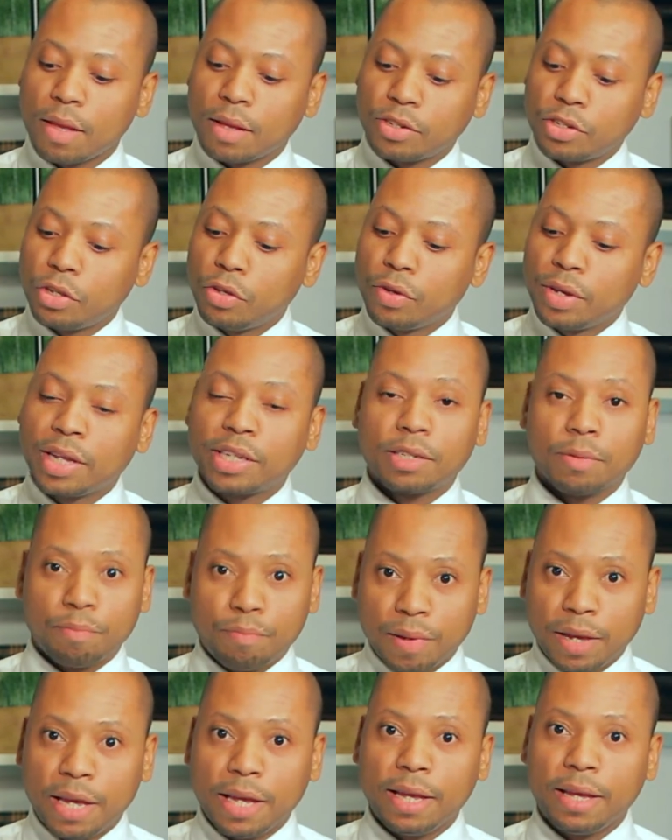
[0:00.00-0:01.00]
till you get to
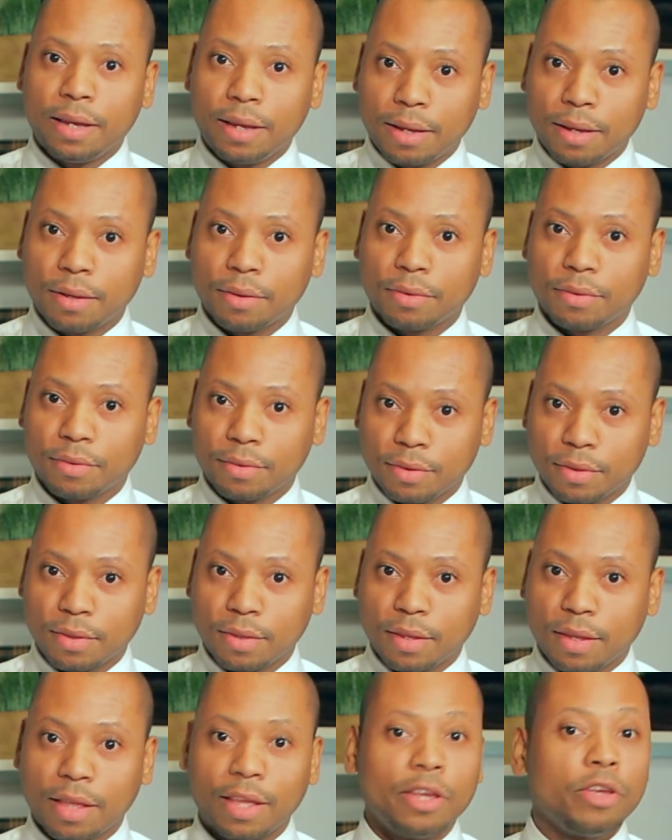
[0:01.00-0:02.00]
B,
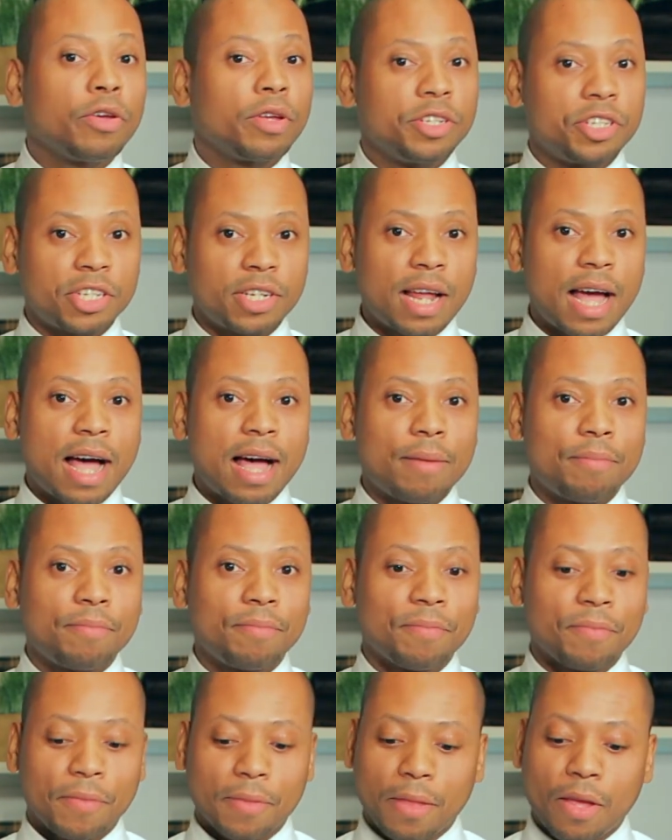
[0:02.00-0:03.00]
and you can stop.
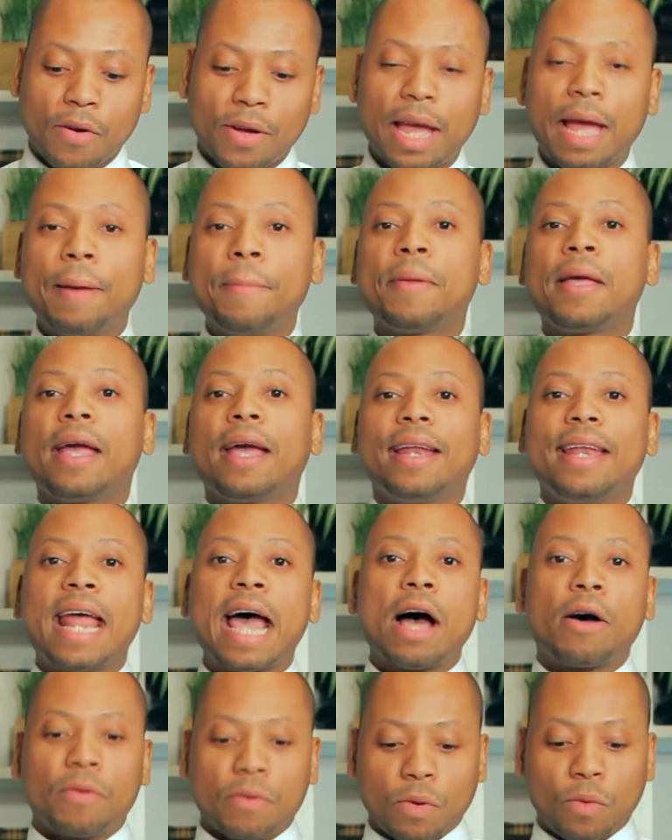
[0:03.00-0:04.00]
Okay?
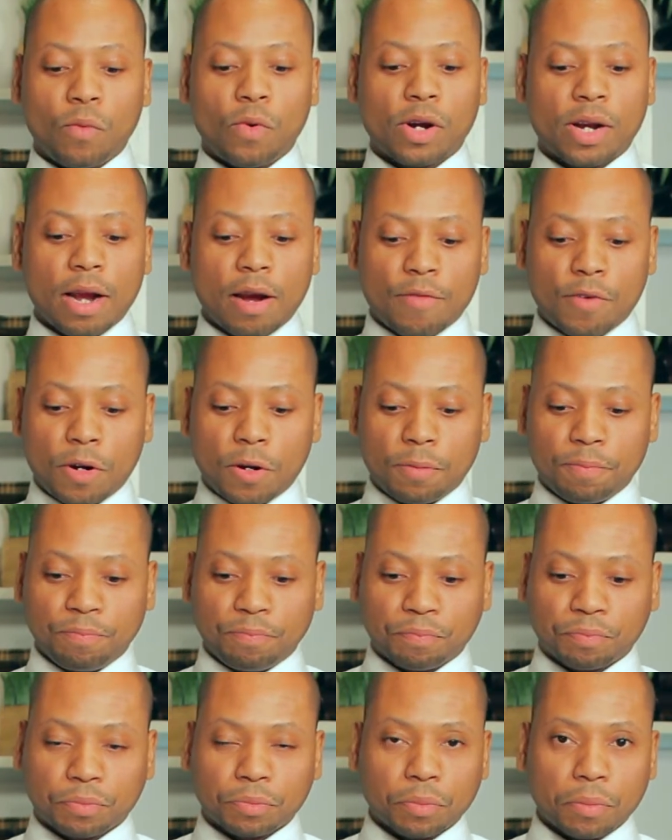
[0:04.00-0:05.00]
Now we'll cover
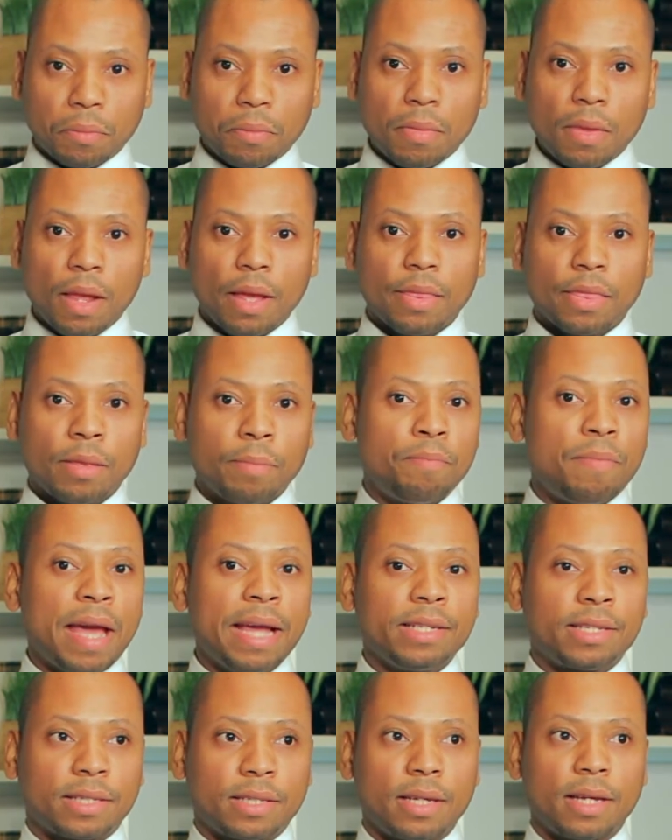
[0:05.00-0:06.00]
the
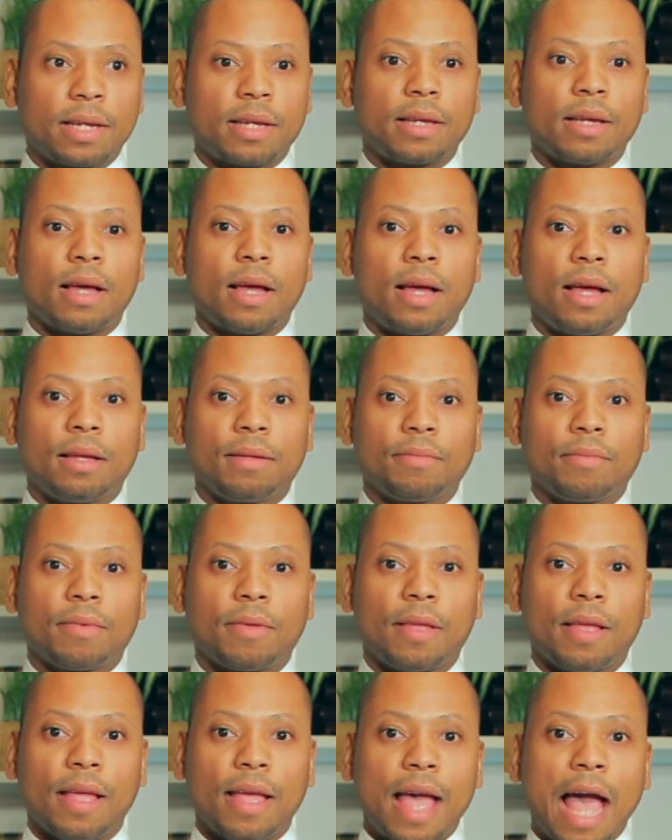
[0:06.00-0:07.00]
basic
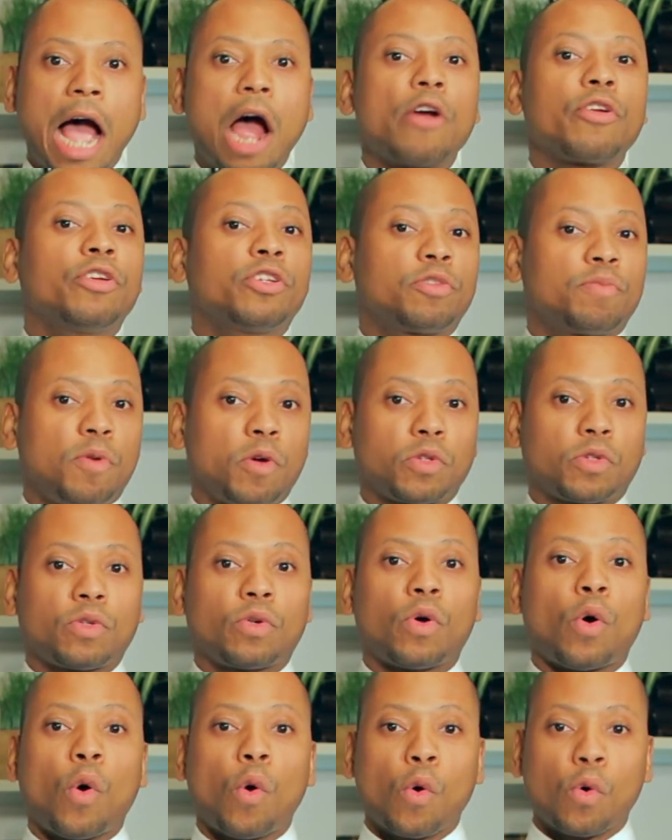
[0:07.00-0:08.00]
how you're supposed
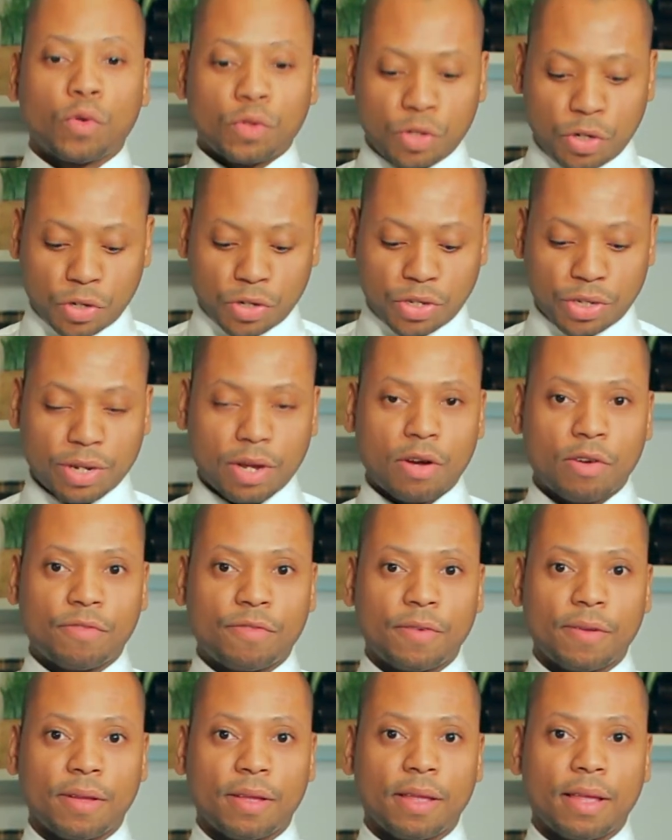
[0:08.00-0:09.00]
to hold
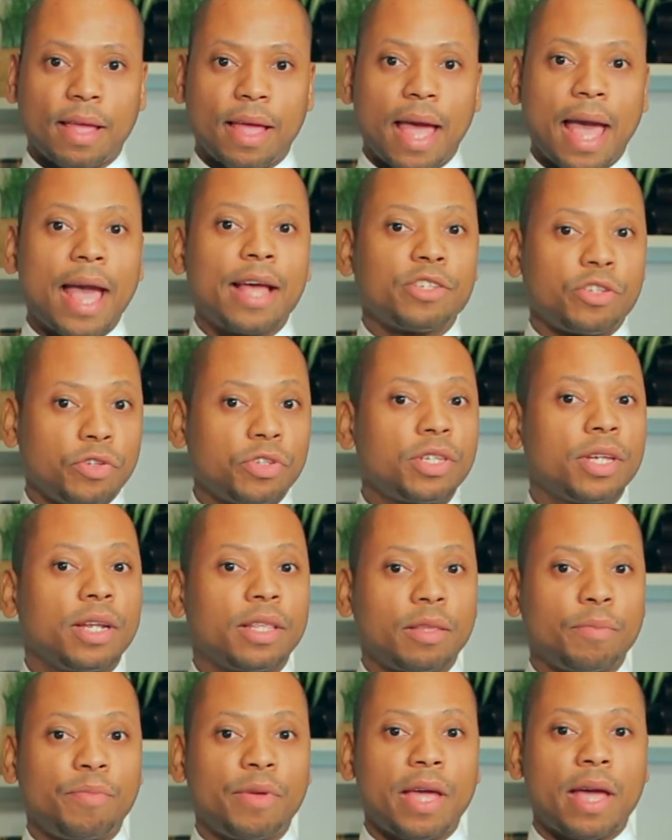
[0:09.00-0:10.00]
yourself as you sit
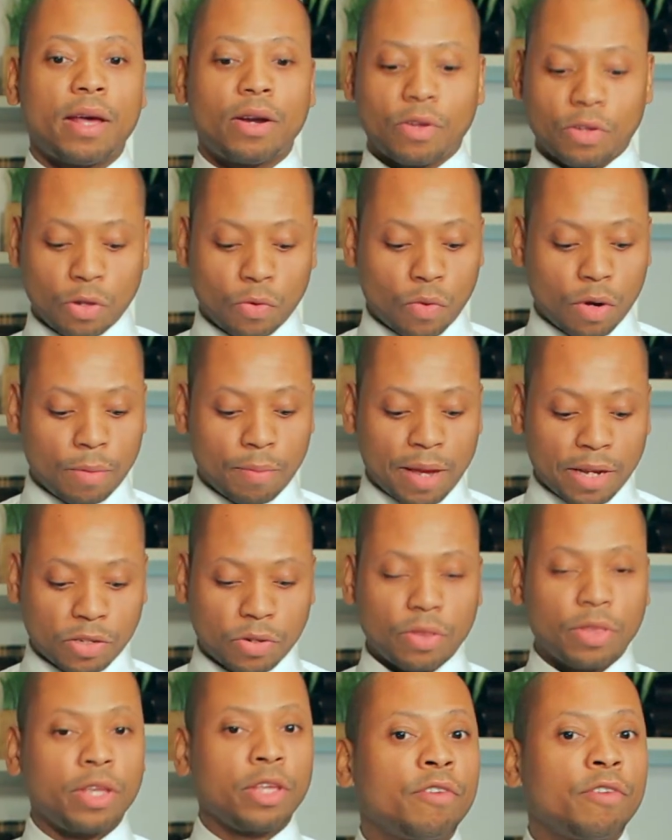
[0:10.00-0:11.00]
at the piano. You want to make
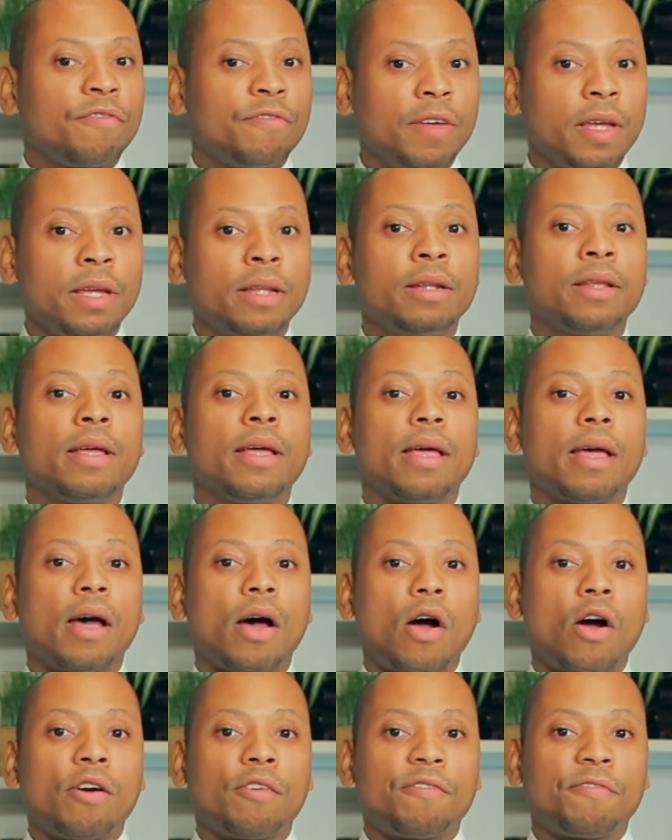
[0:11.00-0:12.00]
certain feet
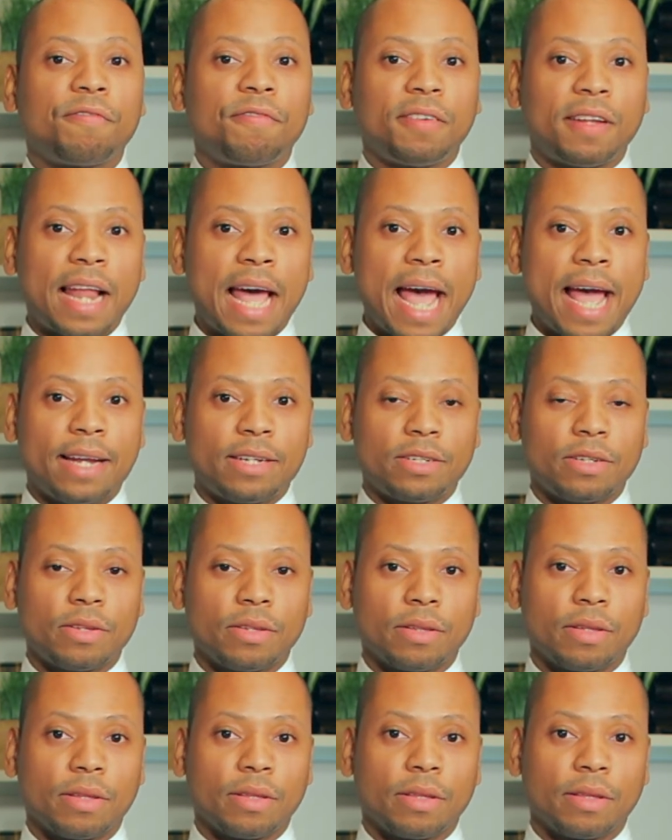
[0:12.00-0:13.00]
are flat
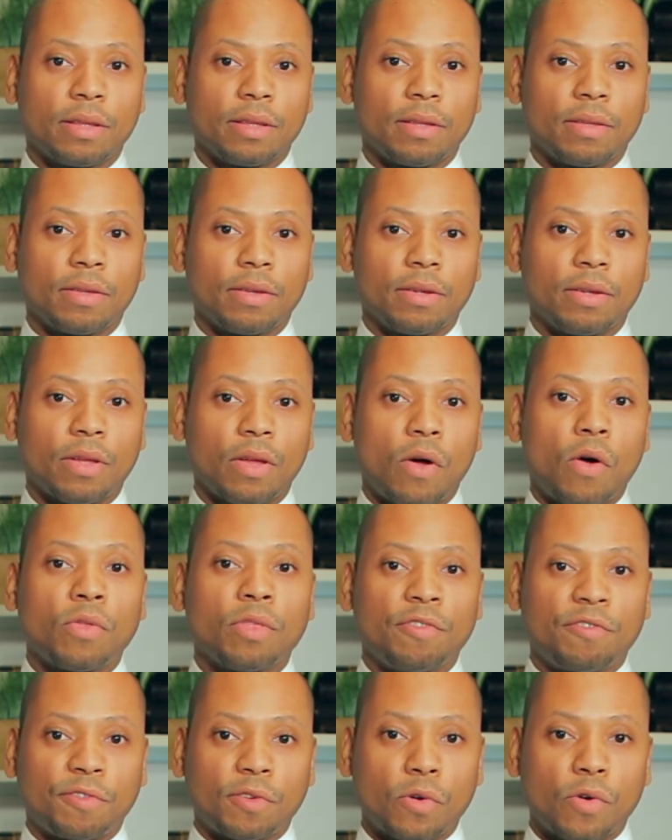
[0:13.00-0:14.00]
on
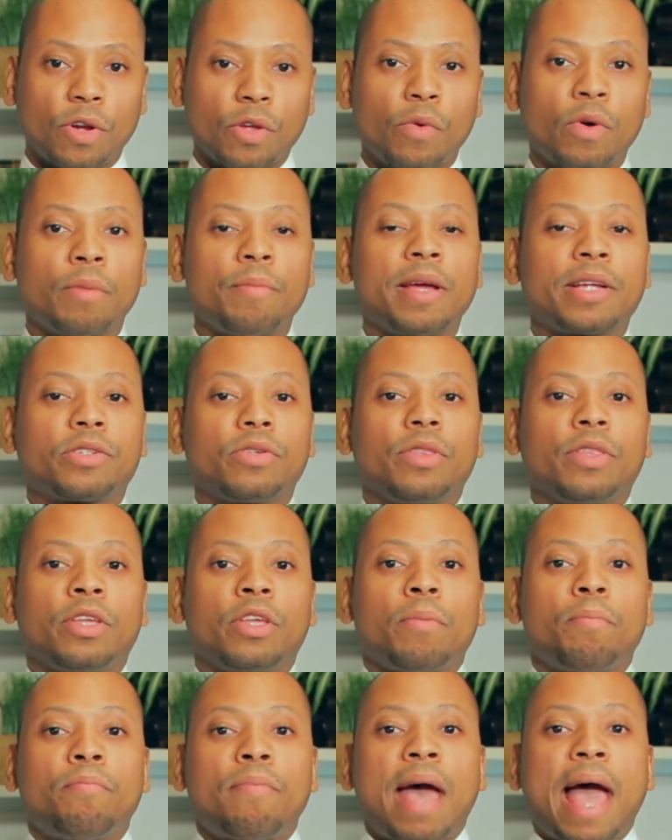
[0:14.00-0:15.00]
the floor. You want to make certain that
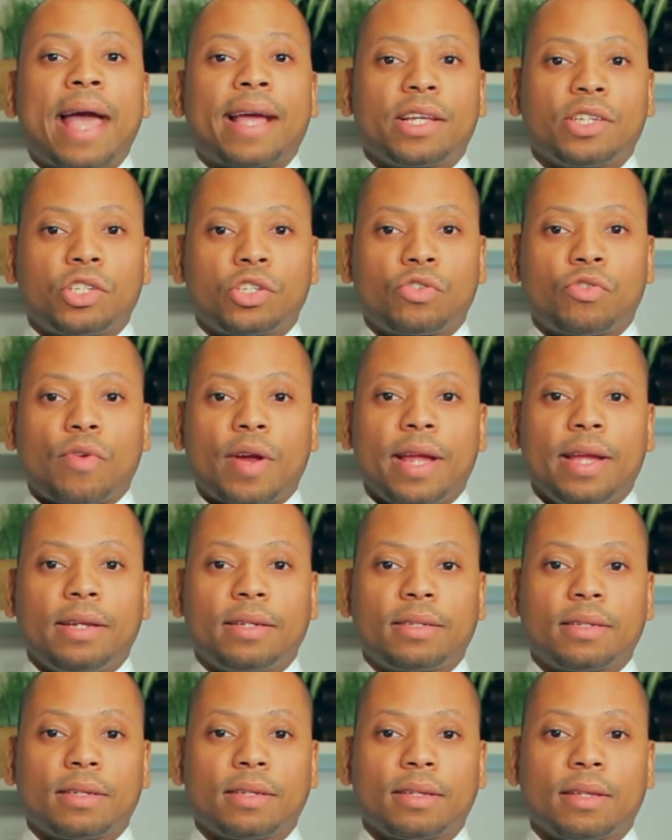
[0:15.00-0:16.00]
your back is
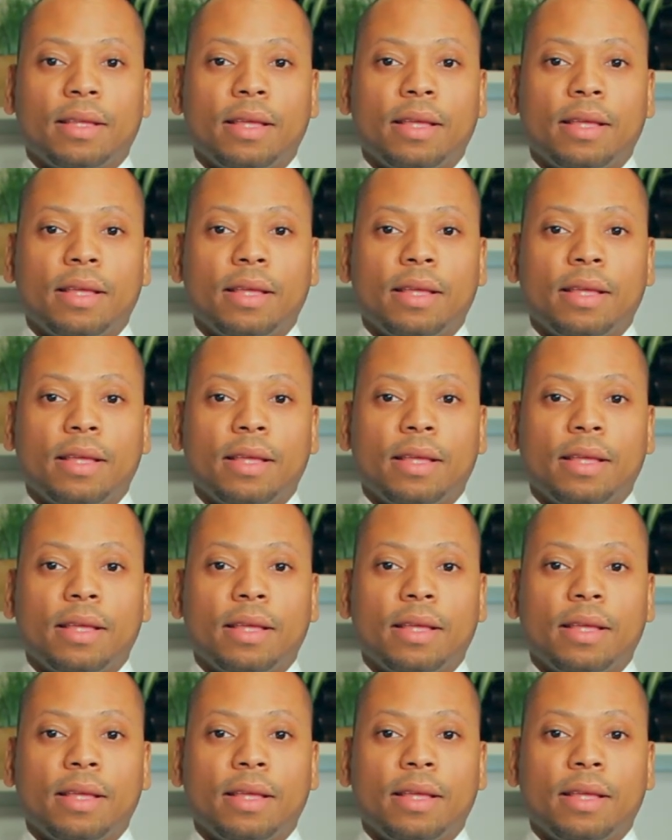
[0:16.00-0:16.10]
straight.